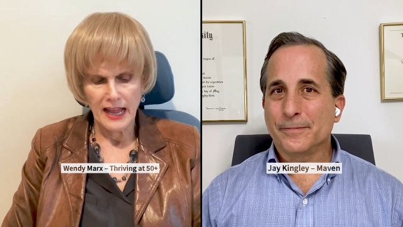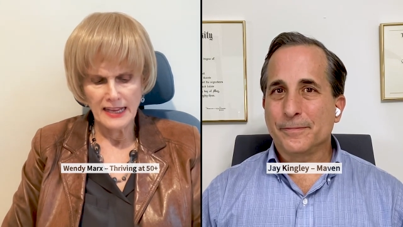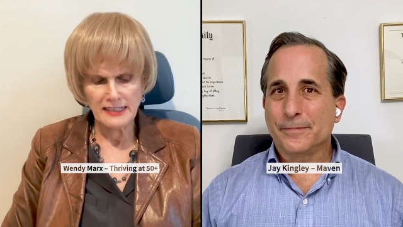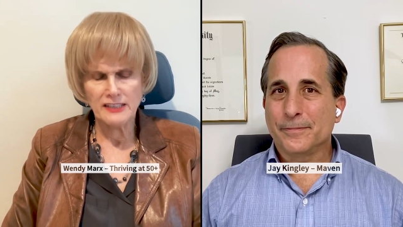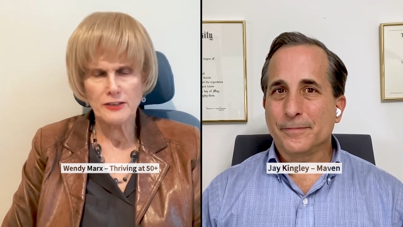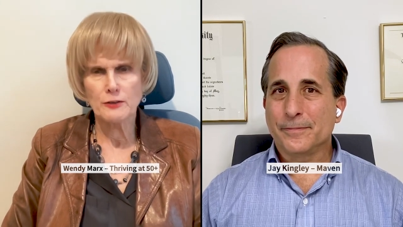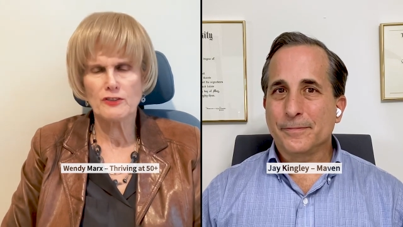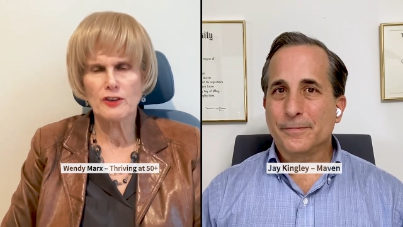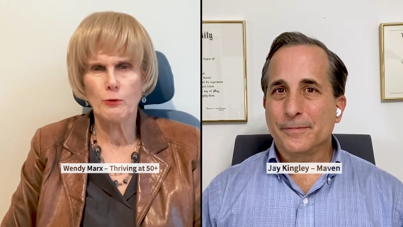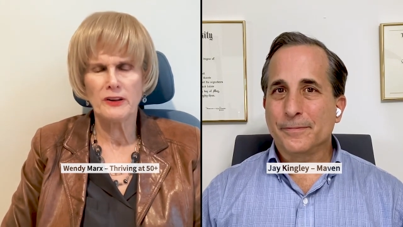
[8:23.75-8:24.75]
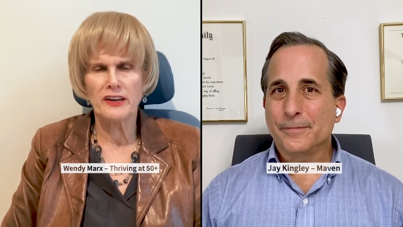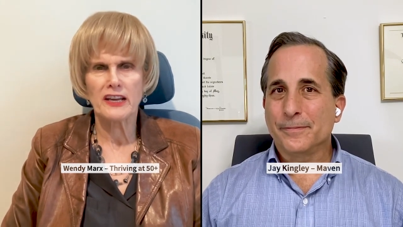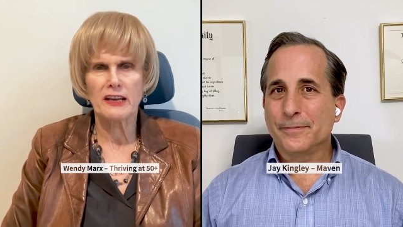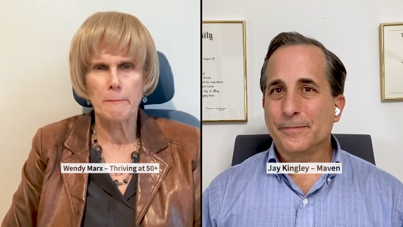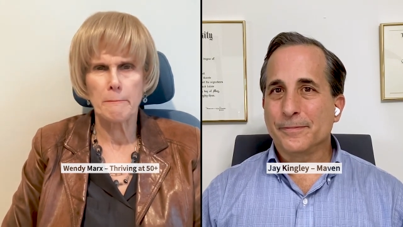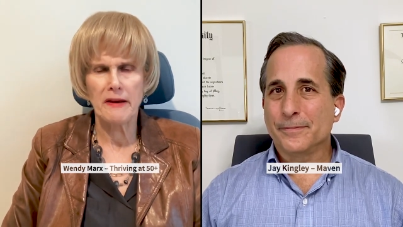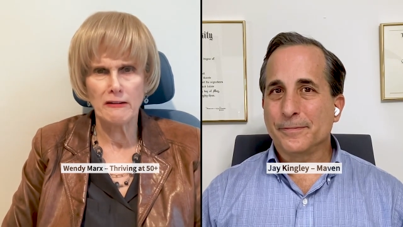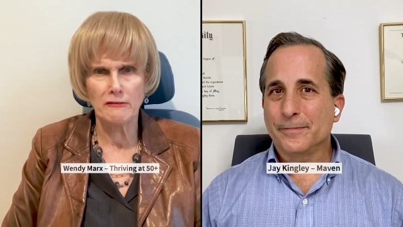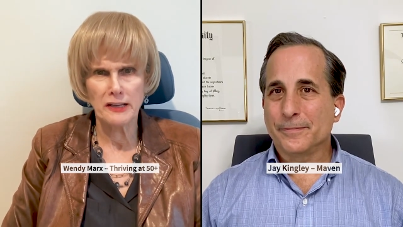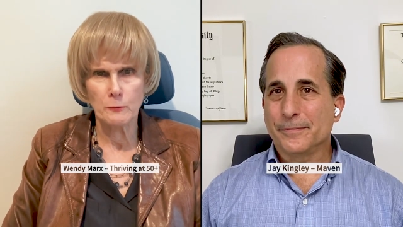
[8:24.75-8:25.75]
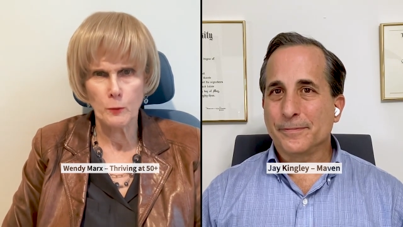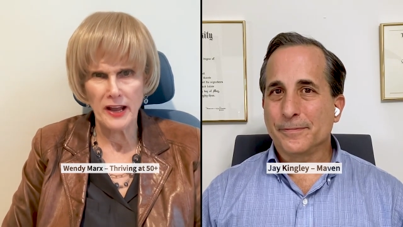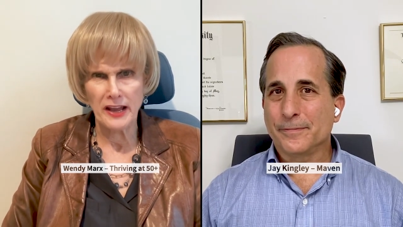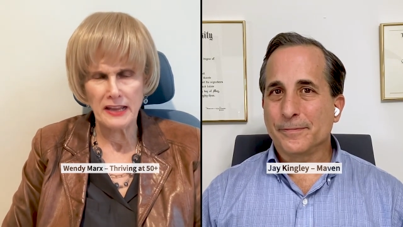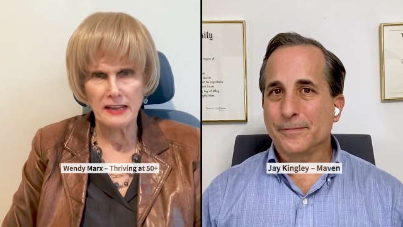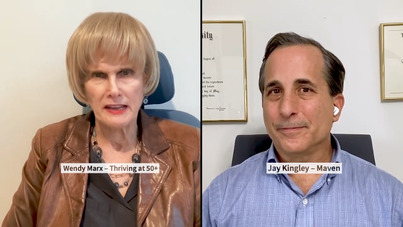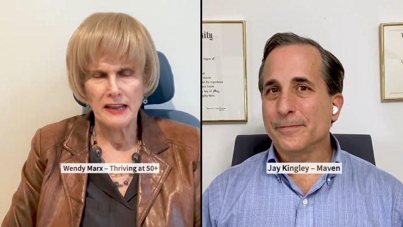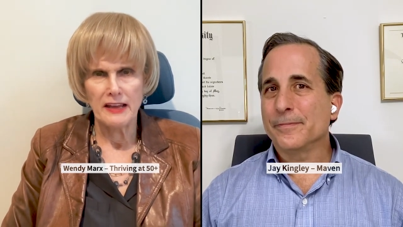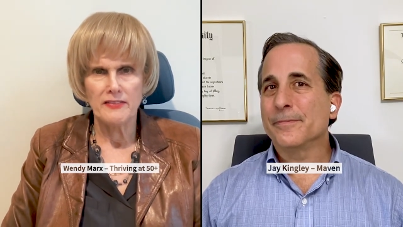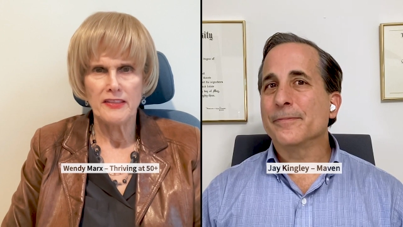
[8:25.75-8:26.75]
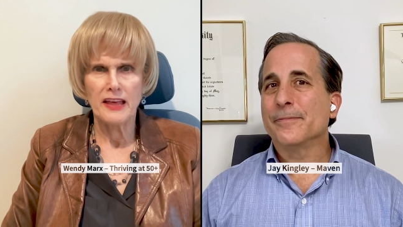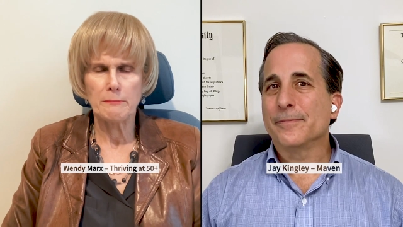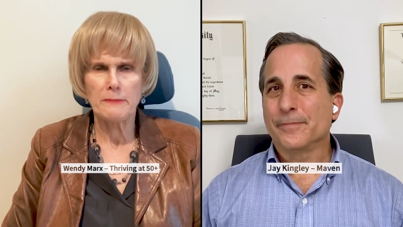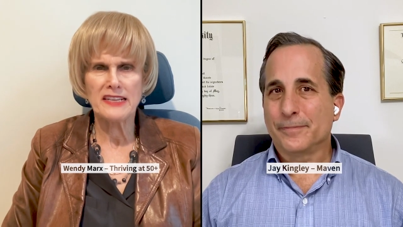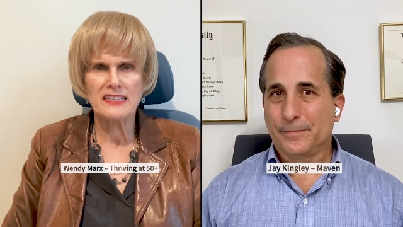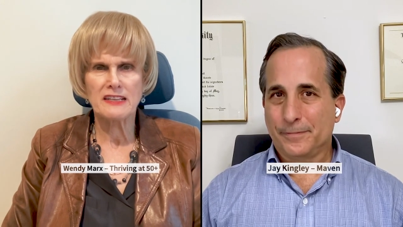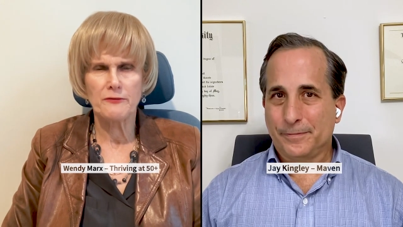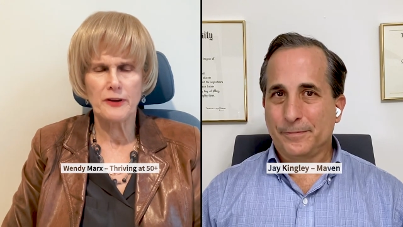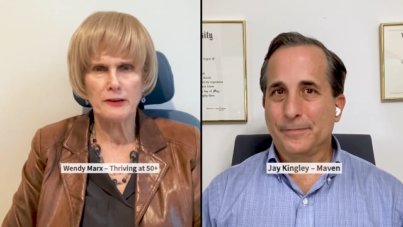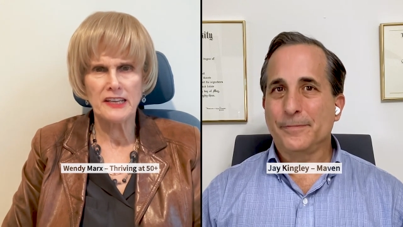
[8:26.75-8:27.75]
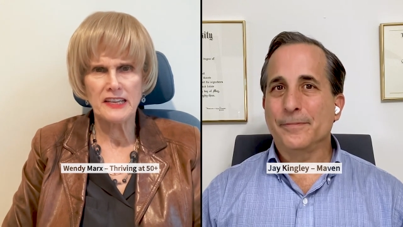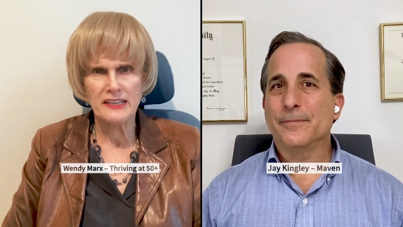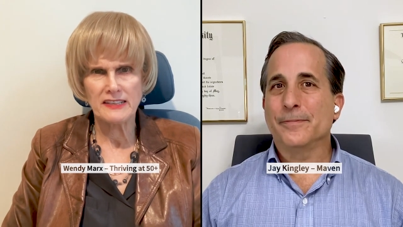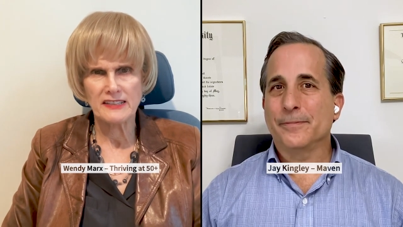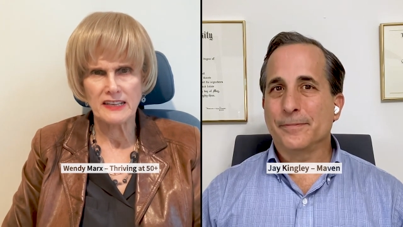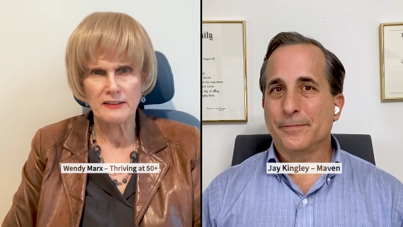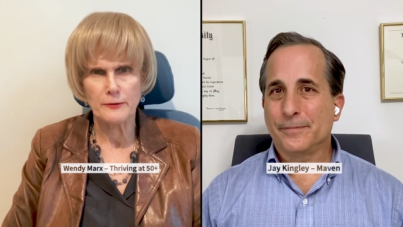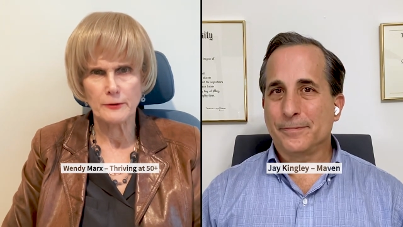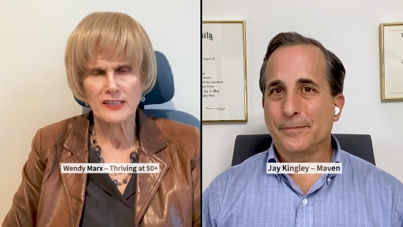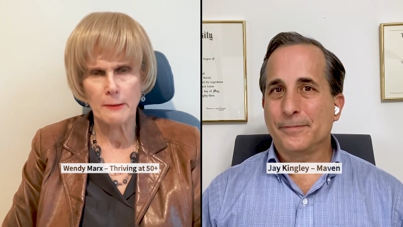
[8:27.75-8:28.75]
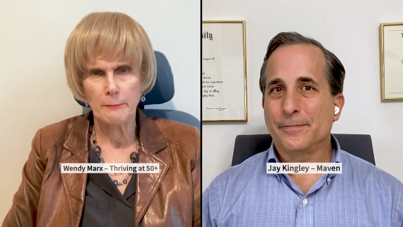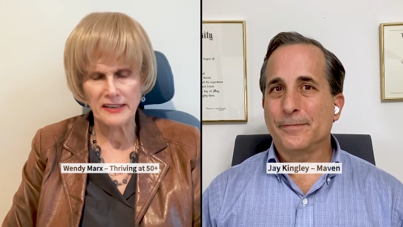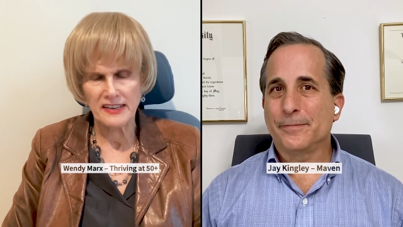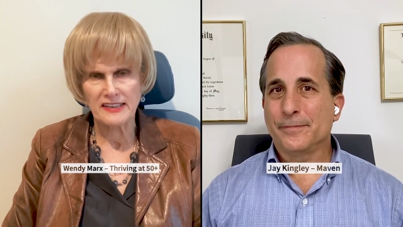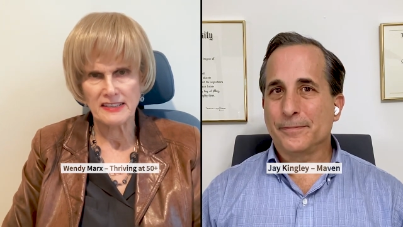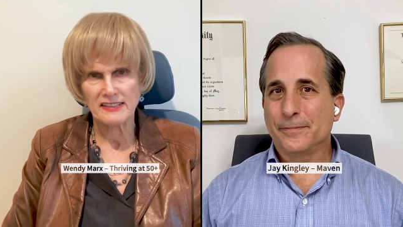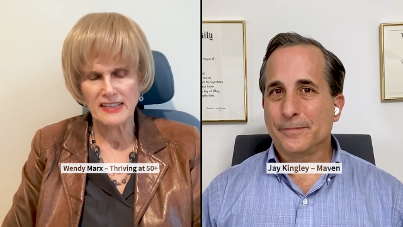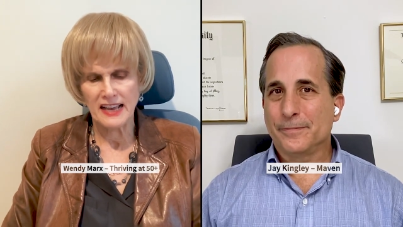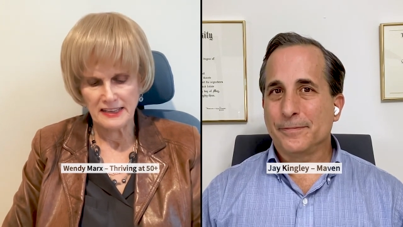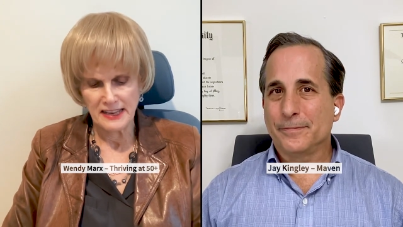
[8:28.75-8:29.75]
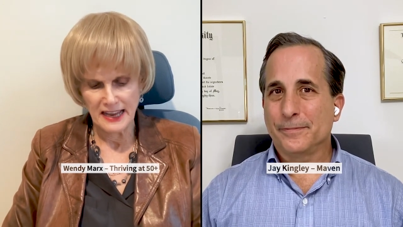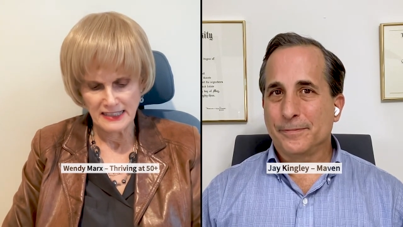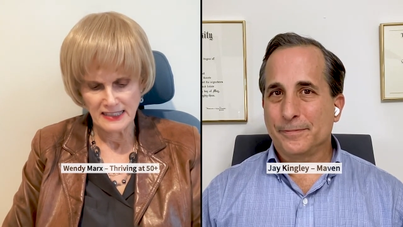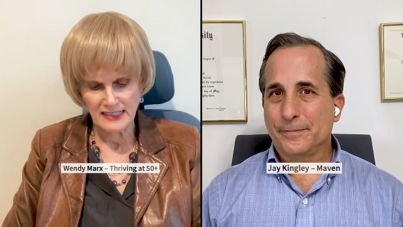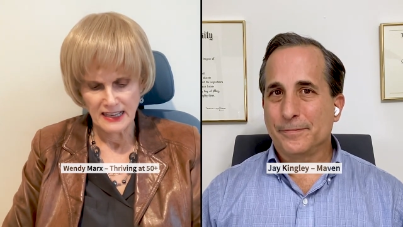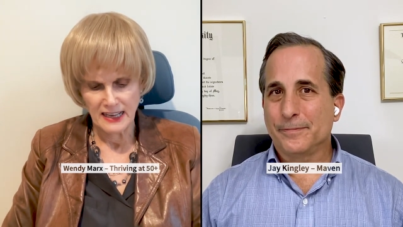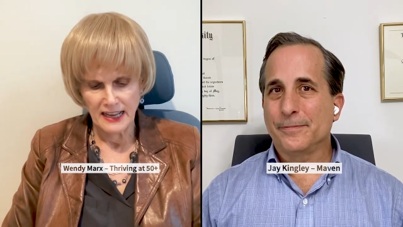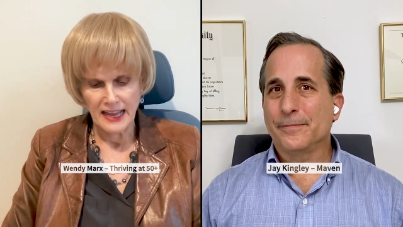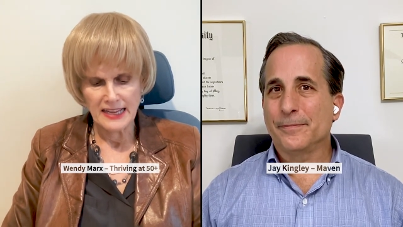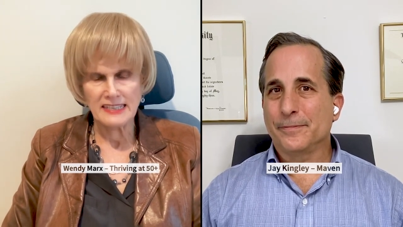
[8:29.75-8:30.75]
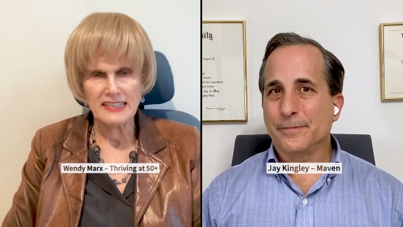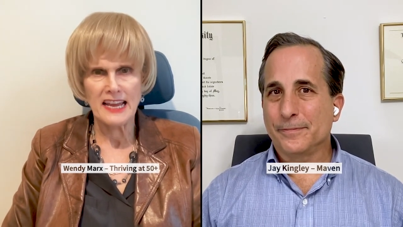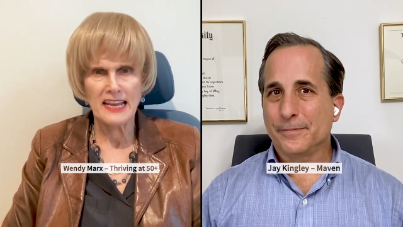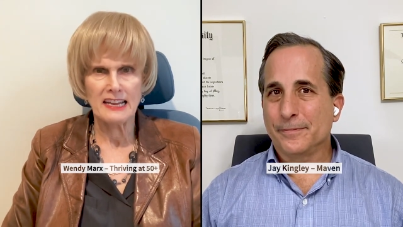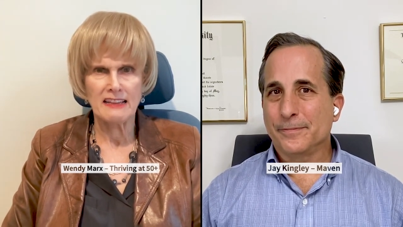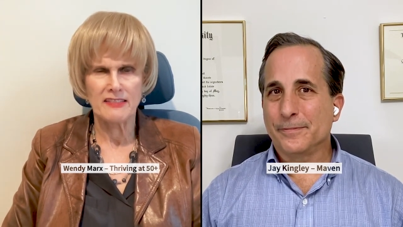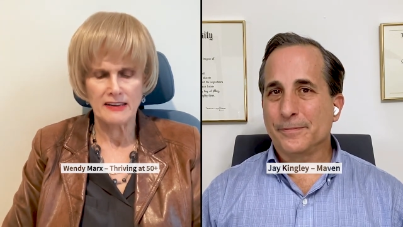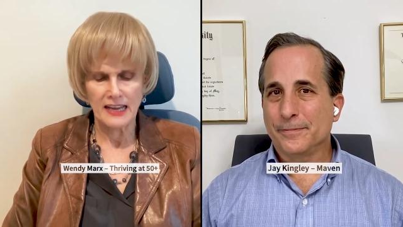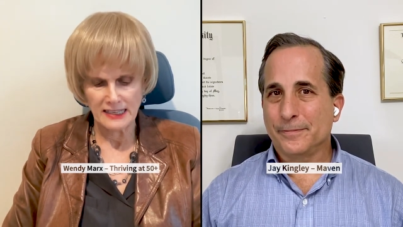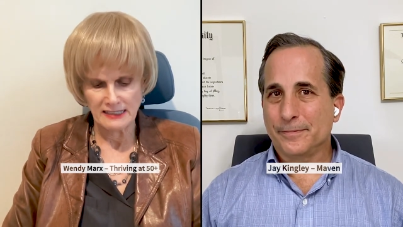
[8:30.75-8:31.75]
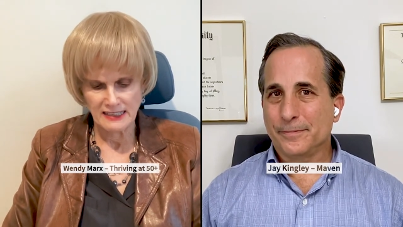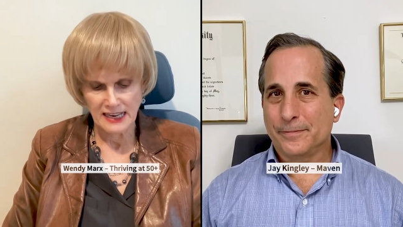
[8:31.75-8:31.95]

Speaker 1: and to do so in a compelling way that makes it very easy for somebody to say yes and take the next